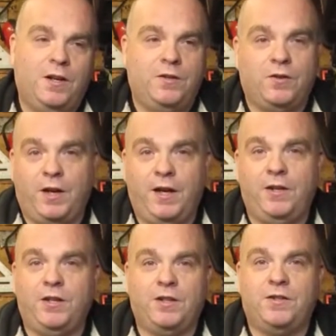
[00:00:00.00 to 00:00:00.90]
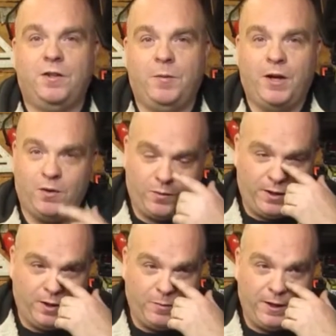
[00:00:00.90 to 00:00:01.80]
So I adjusted them out
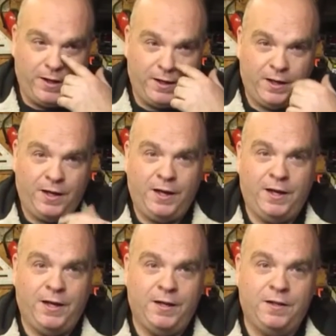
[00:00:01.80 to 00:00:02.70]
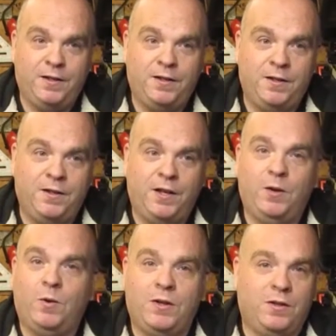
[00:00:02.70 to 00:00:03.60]
quite a bit, and
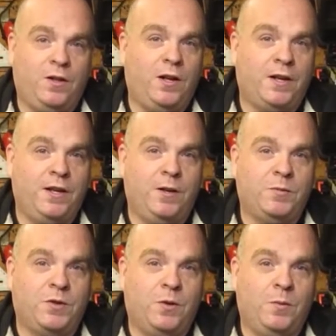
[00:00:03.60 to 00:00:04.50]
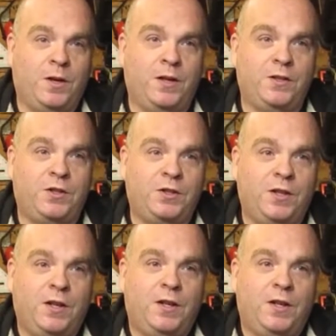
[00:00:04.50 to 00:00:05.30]
it wasn't locking up so much